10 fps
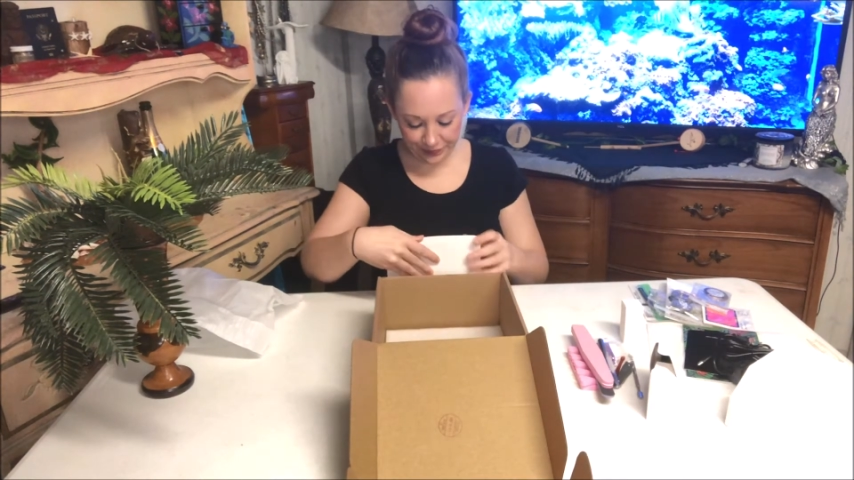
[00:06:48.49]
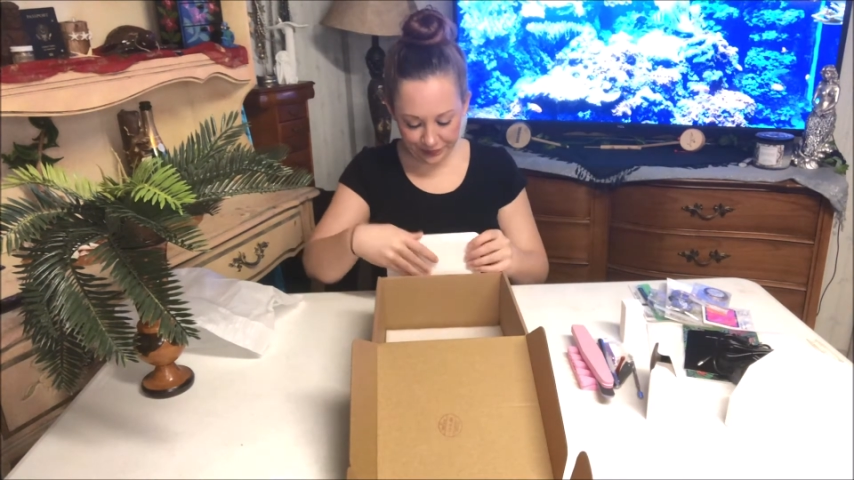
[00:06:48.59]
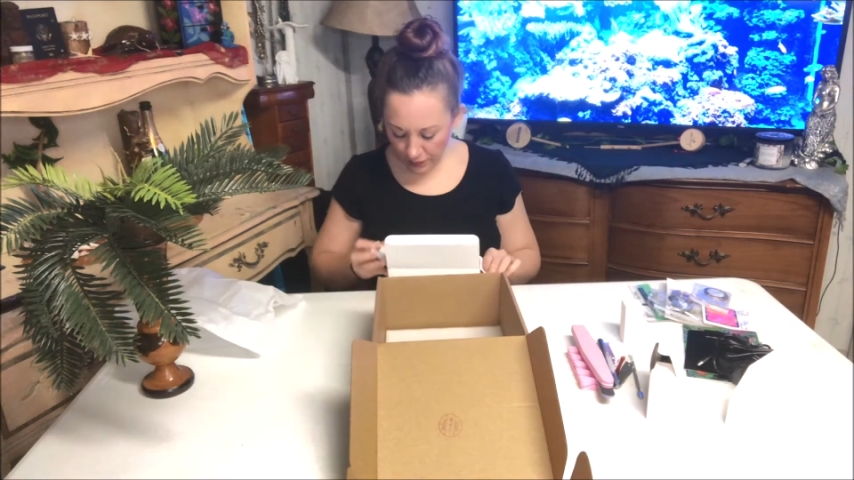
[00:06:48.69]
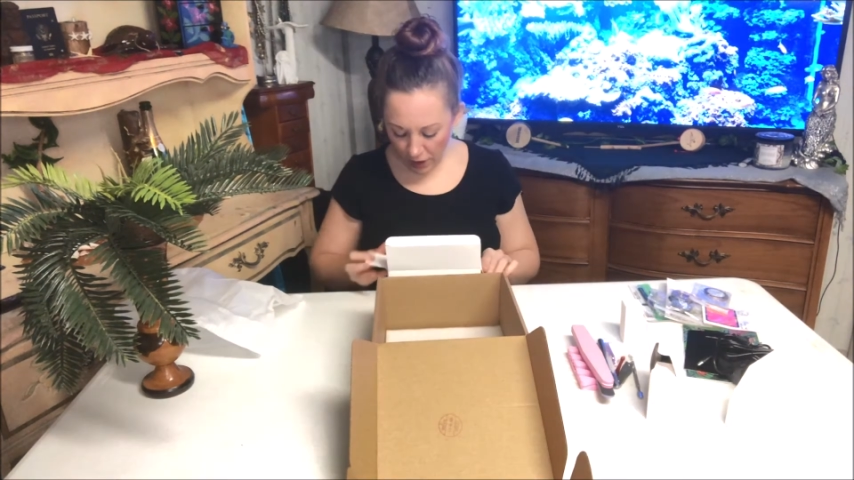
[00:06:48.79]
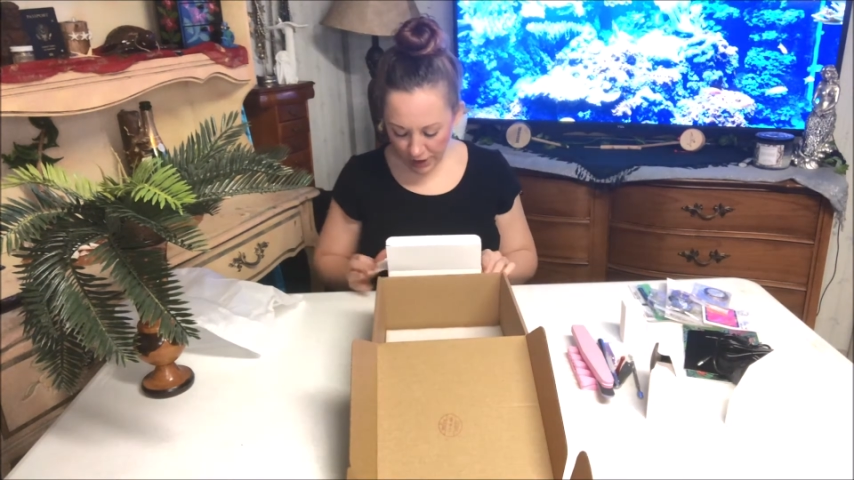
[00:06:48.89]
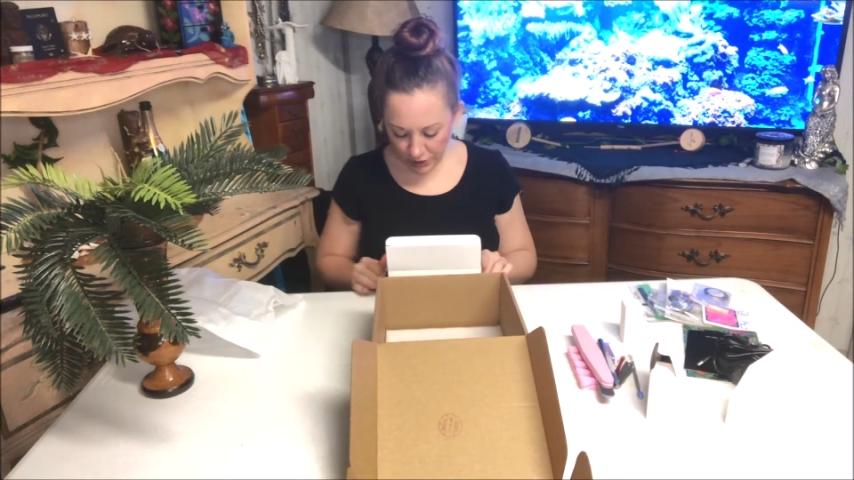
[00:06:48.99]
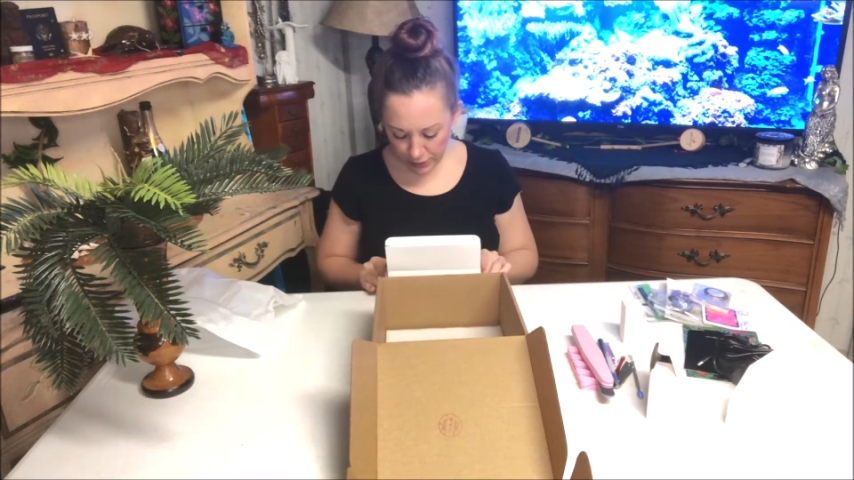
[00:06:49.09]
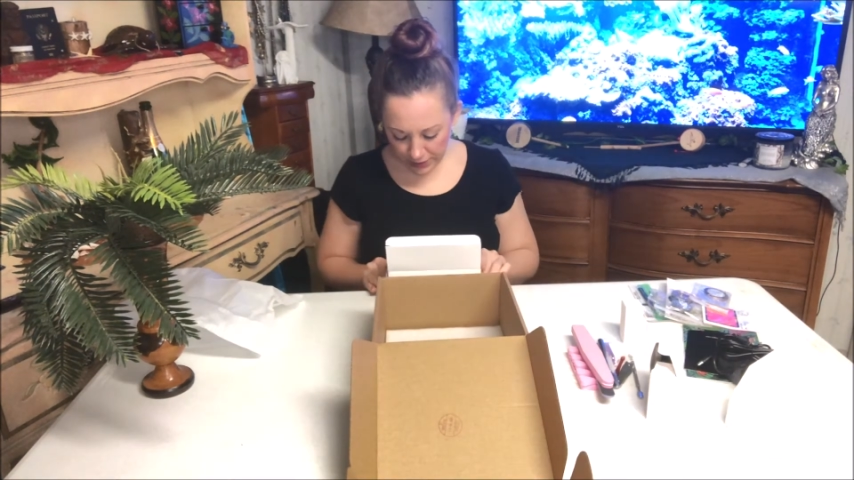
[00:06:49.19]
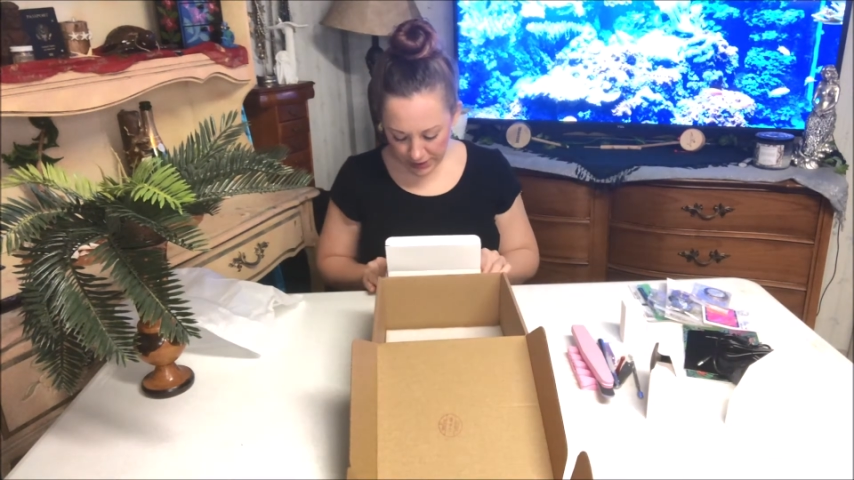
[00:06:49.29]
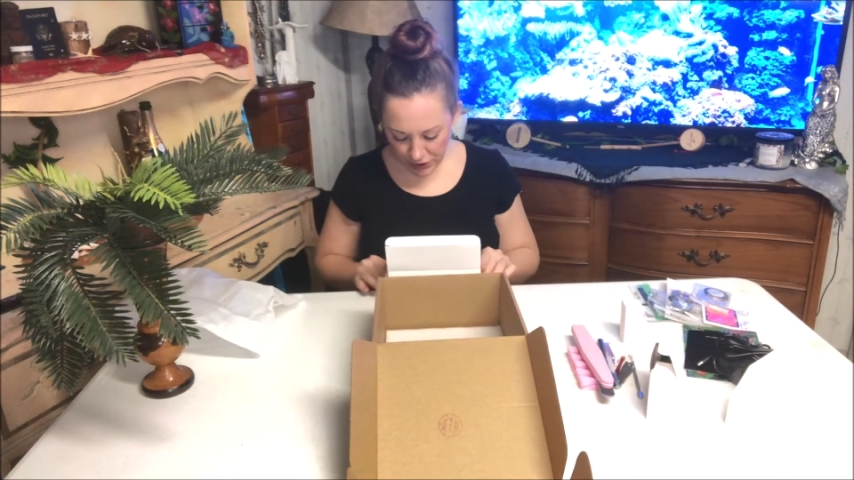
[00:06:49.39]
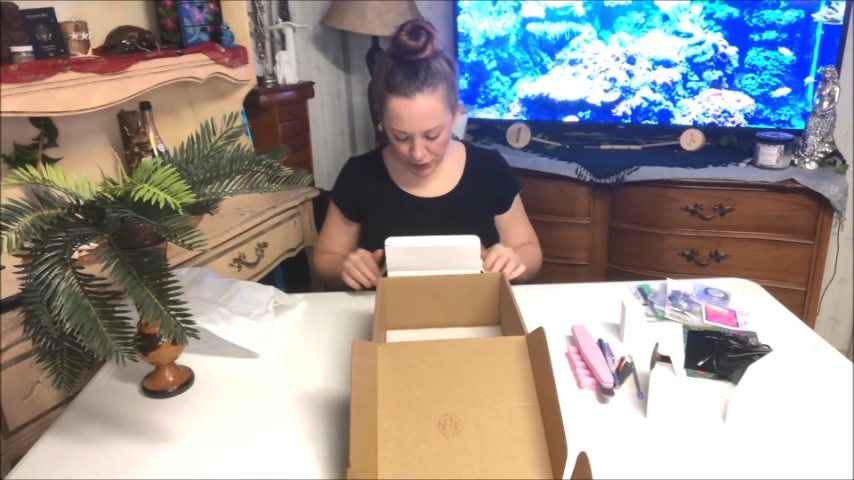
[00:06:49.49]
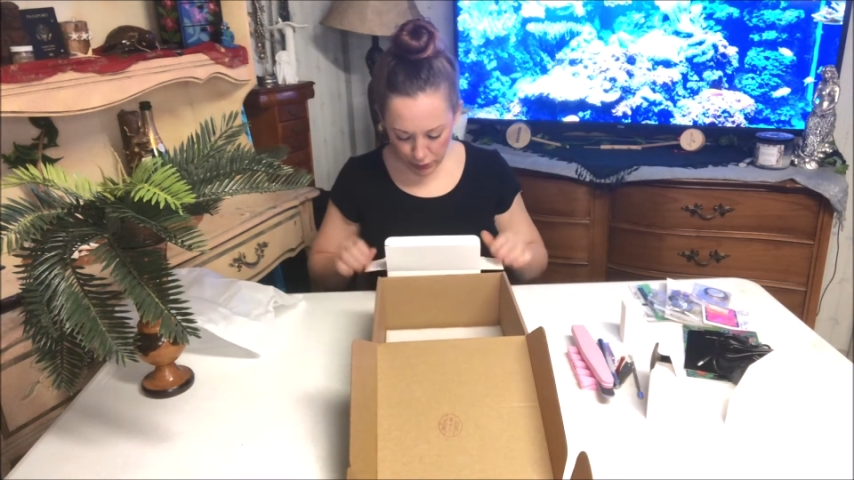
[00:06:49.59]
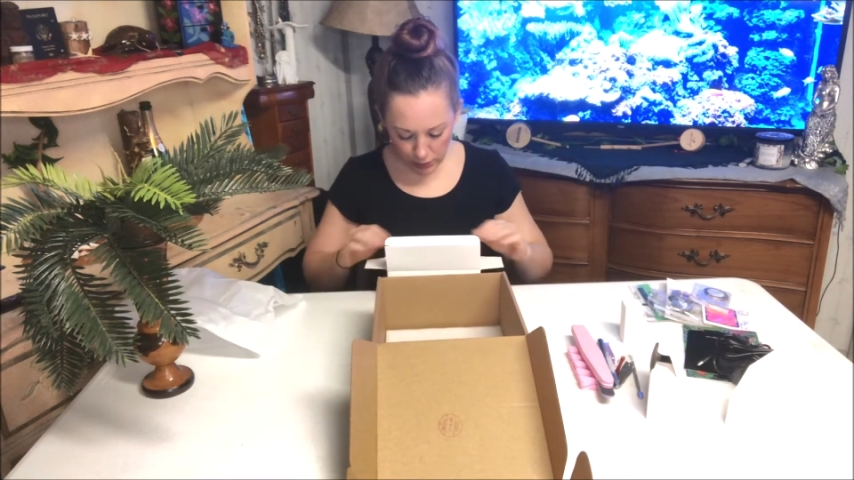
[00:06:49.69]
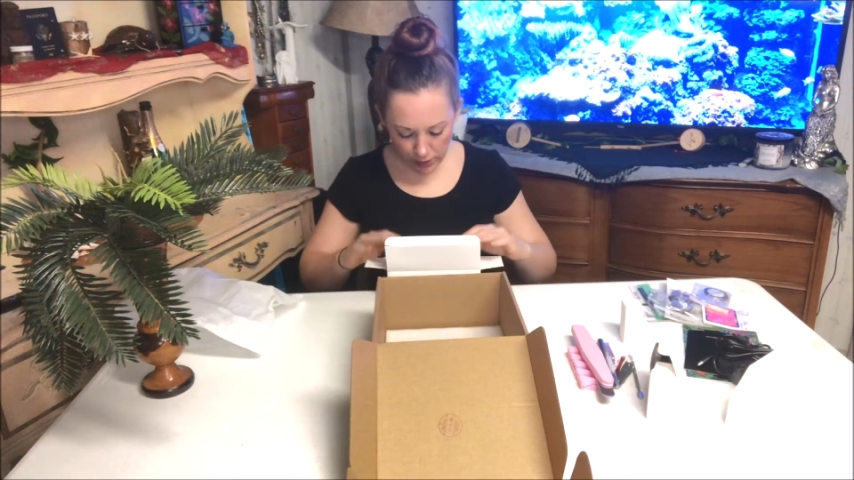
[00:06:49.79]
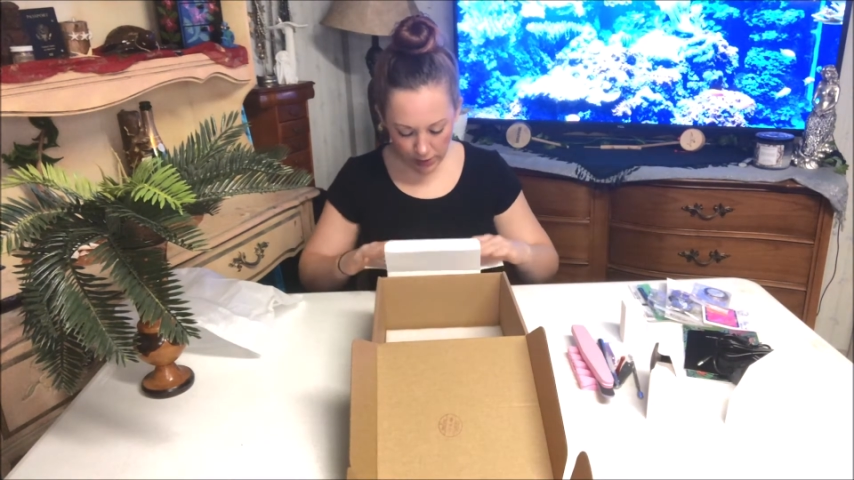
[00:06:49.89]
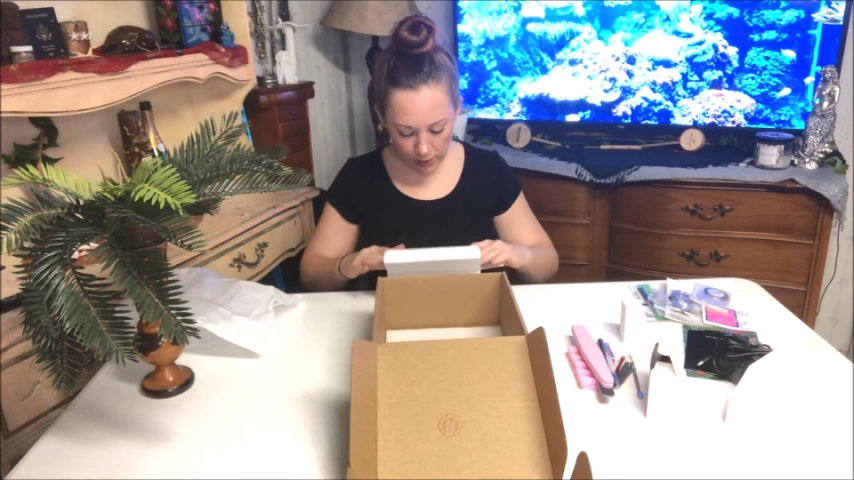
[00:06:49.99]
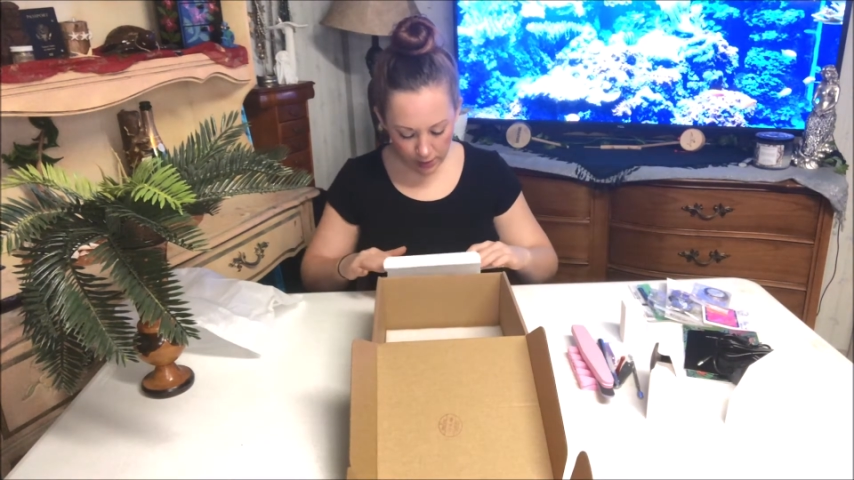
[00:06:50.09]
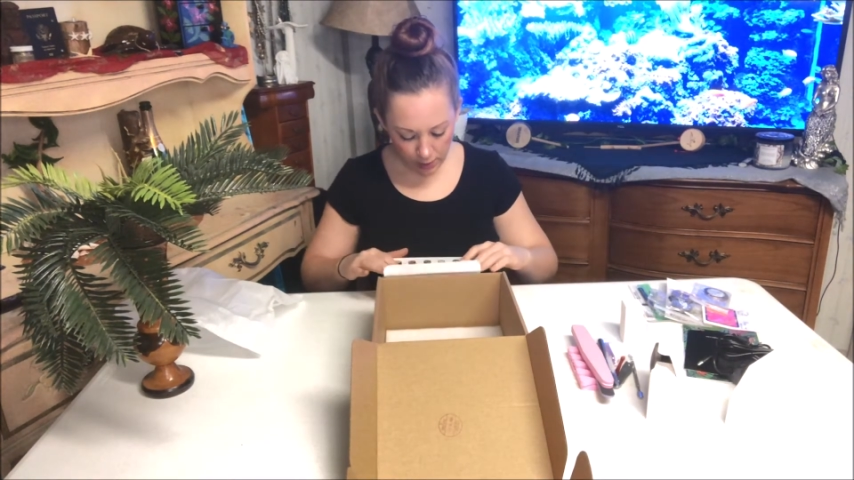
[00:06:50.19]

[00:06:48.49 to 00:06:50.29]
Not really sure